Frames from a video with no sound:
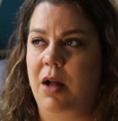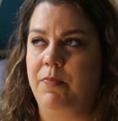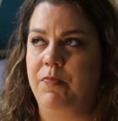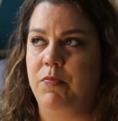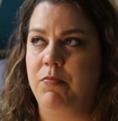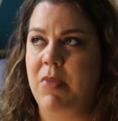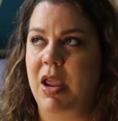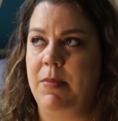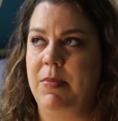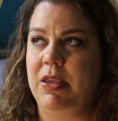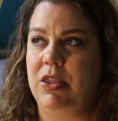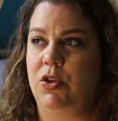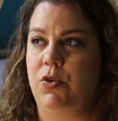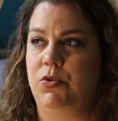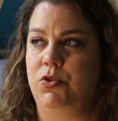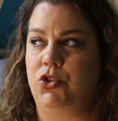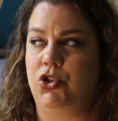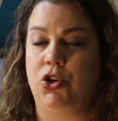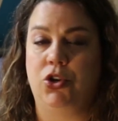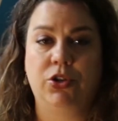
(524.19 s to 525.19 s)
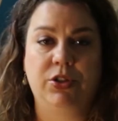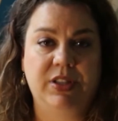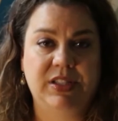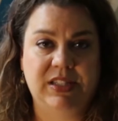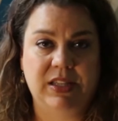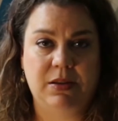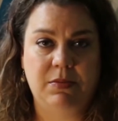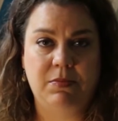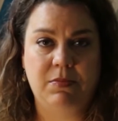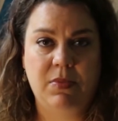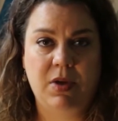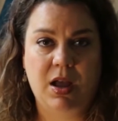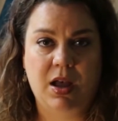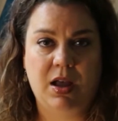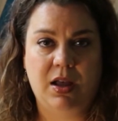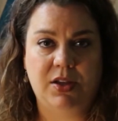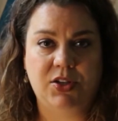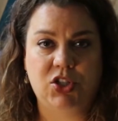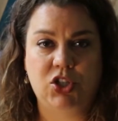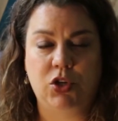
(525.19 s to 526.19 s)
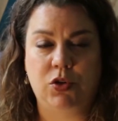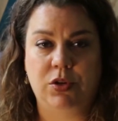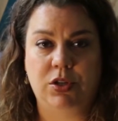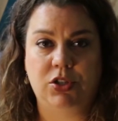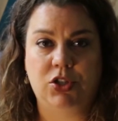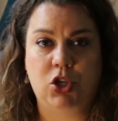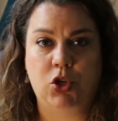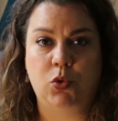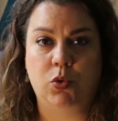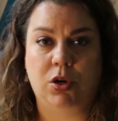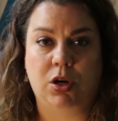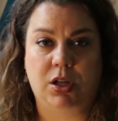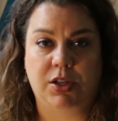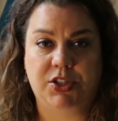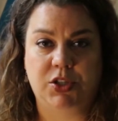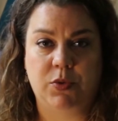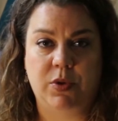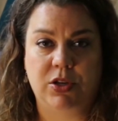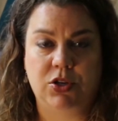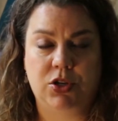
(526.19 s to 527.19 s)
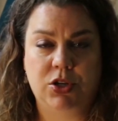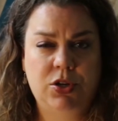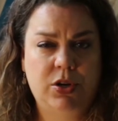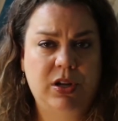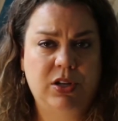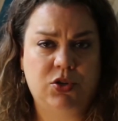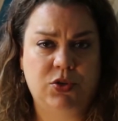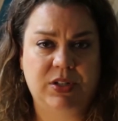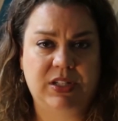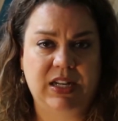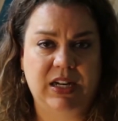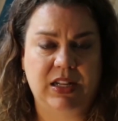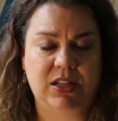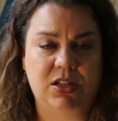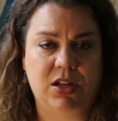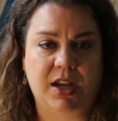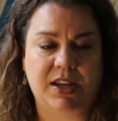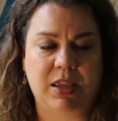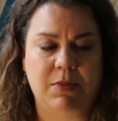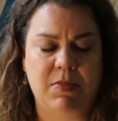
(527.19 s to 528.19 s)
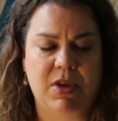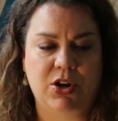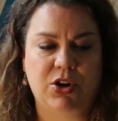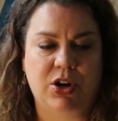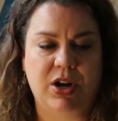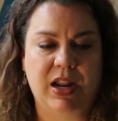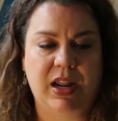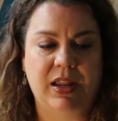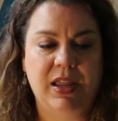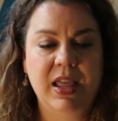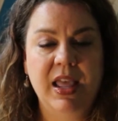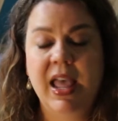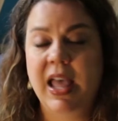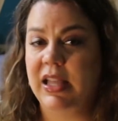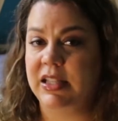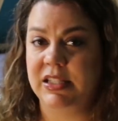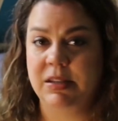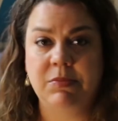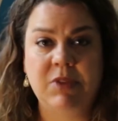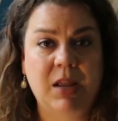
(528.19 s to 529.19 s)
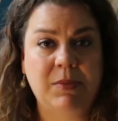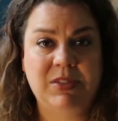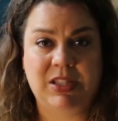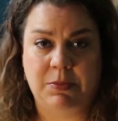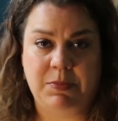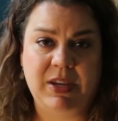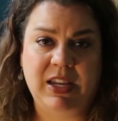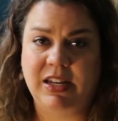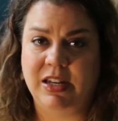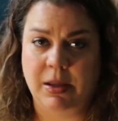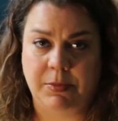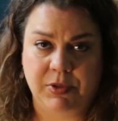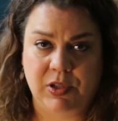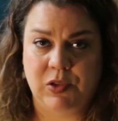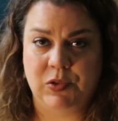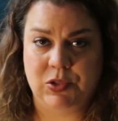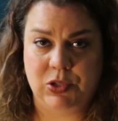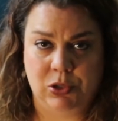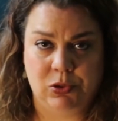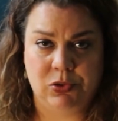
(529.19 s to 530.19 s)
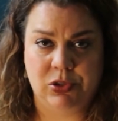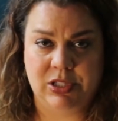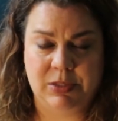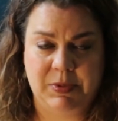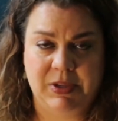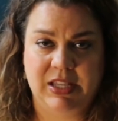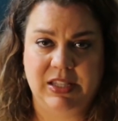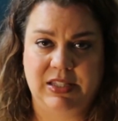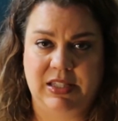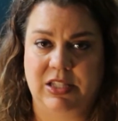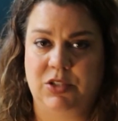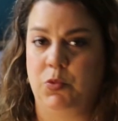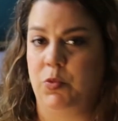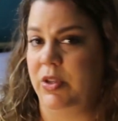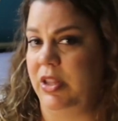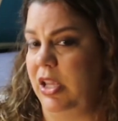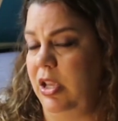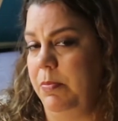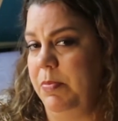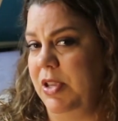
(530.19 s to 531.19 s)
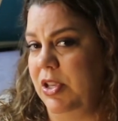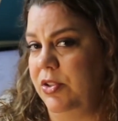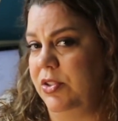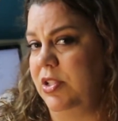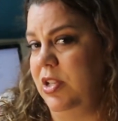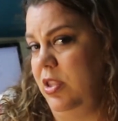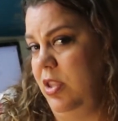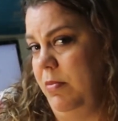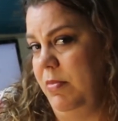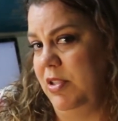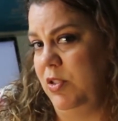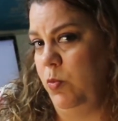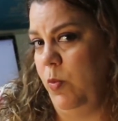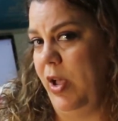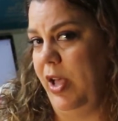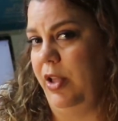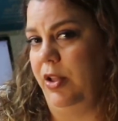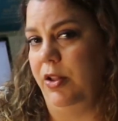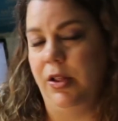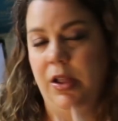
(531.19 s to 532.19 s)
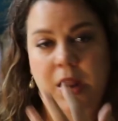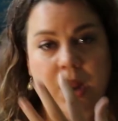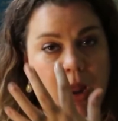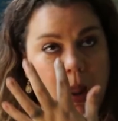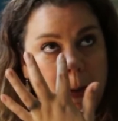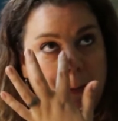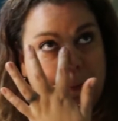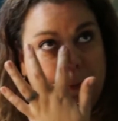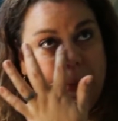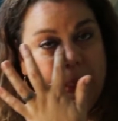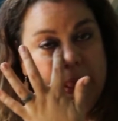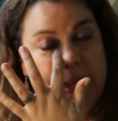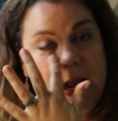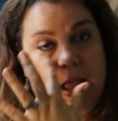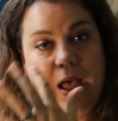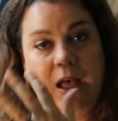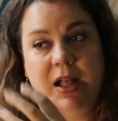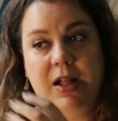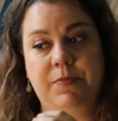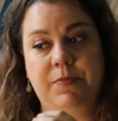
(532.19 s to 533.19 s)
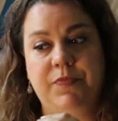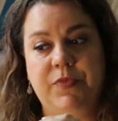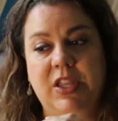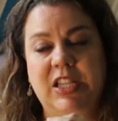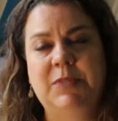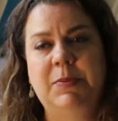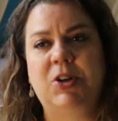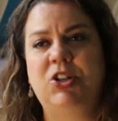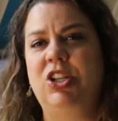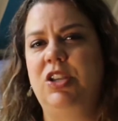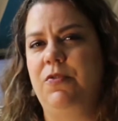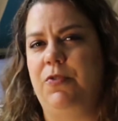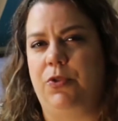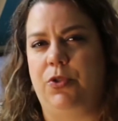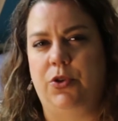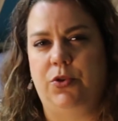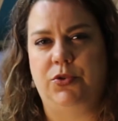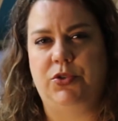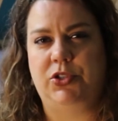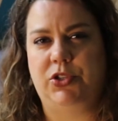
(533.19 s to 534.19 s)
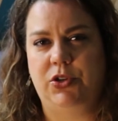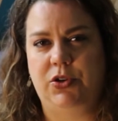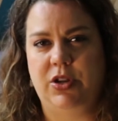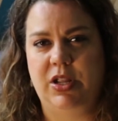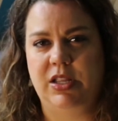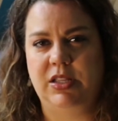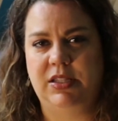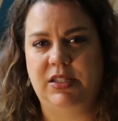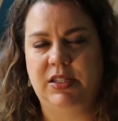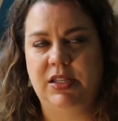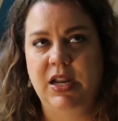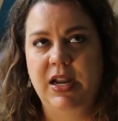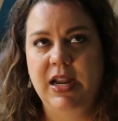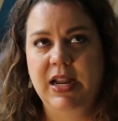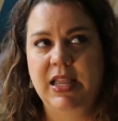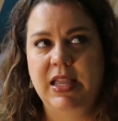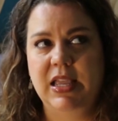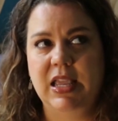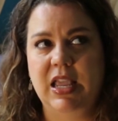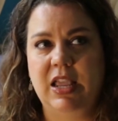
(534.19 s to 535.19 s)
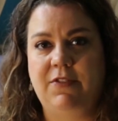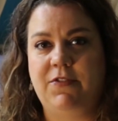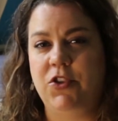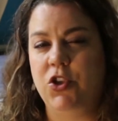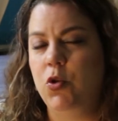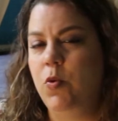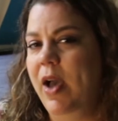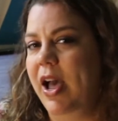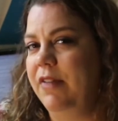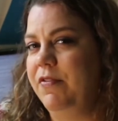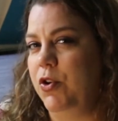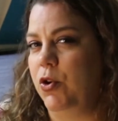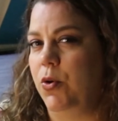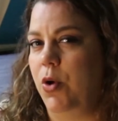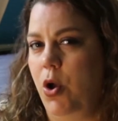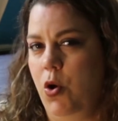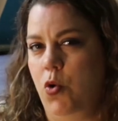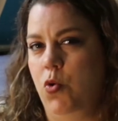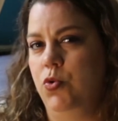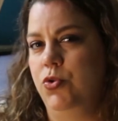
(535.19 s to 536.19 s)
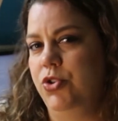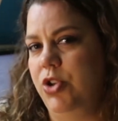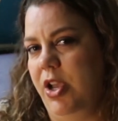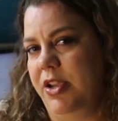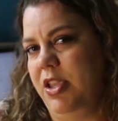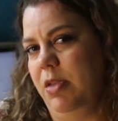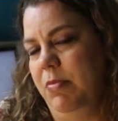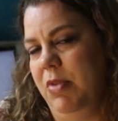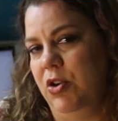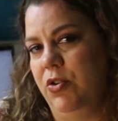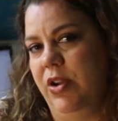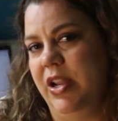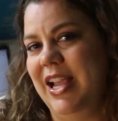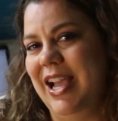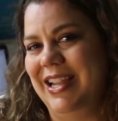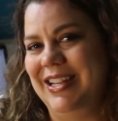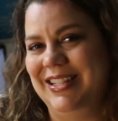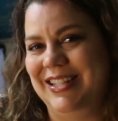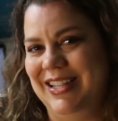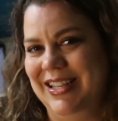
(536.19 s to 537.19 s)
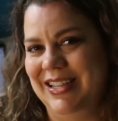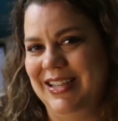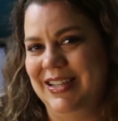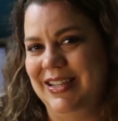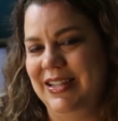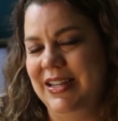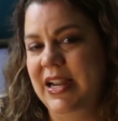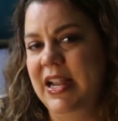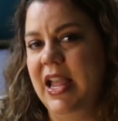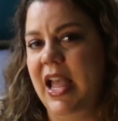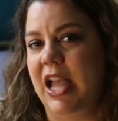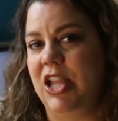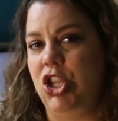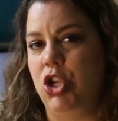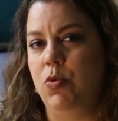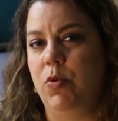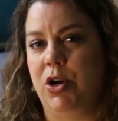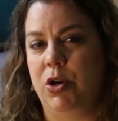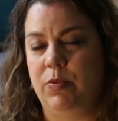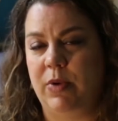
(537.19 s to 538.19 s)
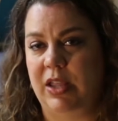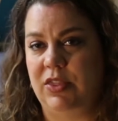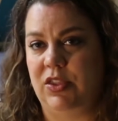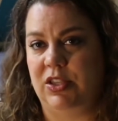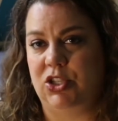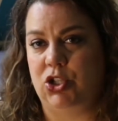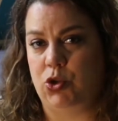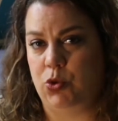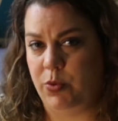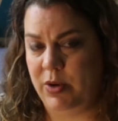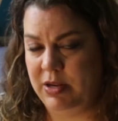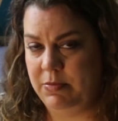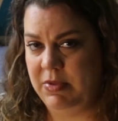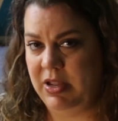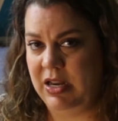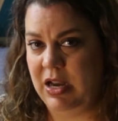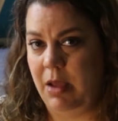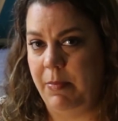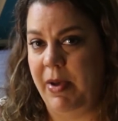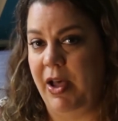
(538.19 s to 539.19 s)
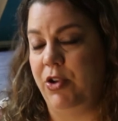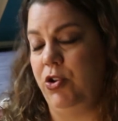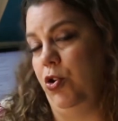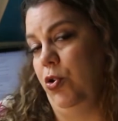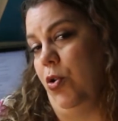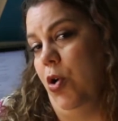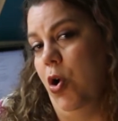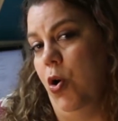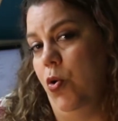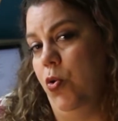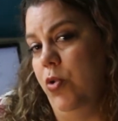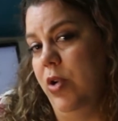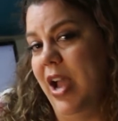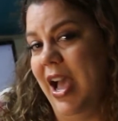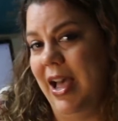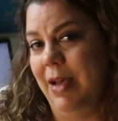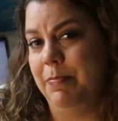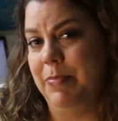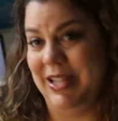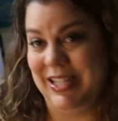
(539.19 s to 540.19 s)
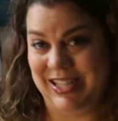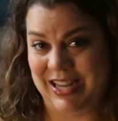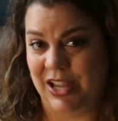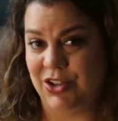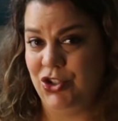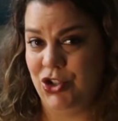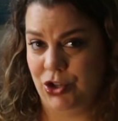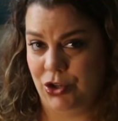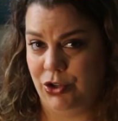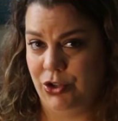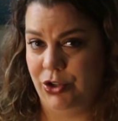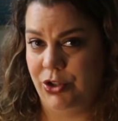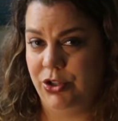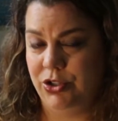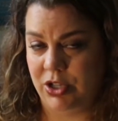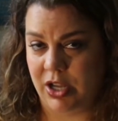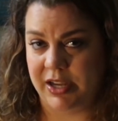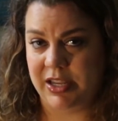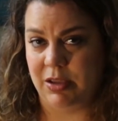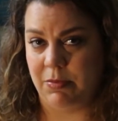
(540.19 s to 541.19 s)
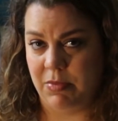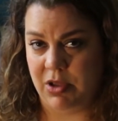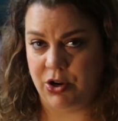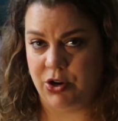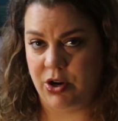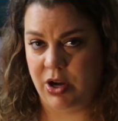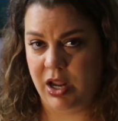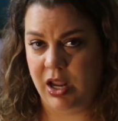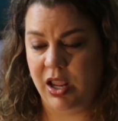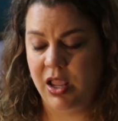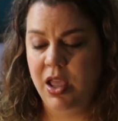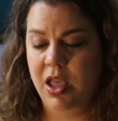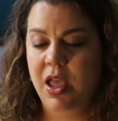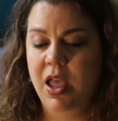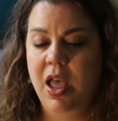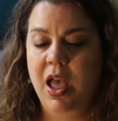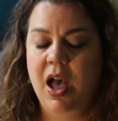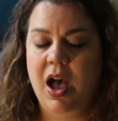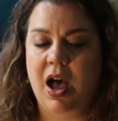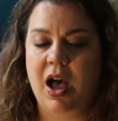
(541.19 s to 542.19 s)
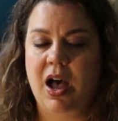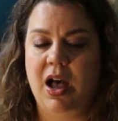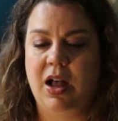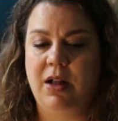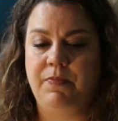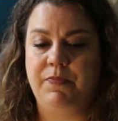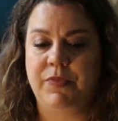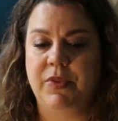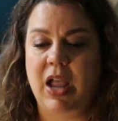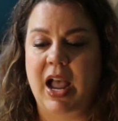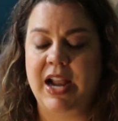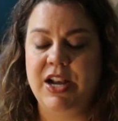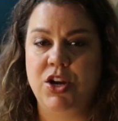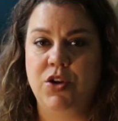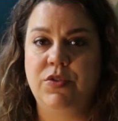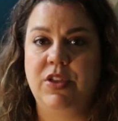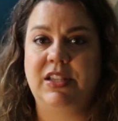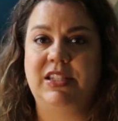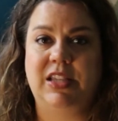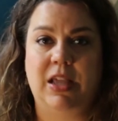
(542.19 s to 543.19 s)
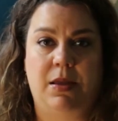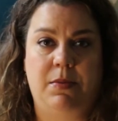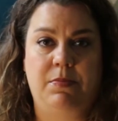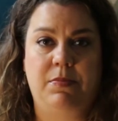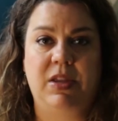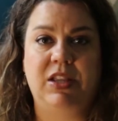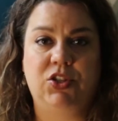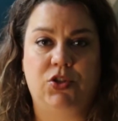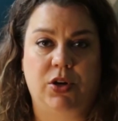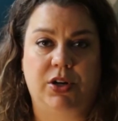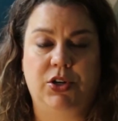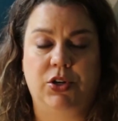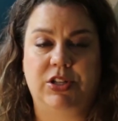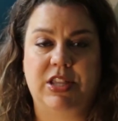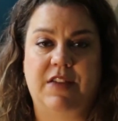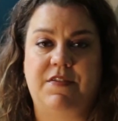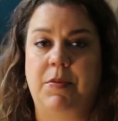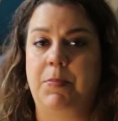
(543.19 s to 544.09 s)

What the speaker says: maybe those journalism students who are also interested in documentary, and sometimes the PW students, because this really appeals to them as well. But especially for those students, if you have your own documentary idea and you want to write this treatment about your own potential documentary, I know that some instructors have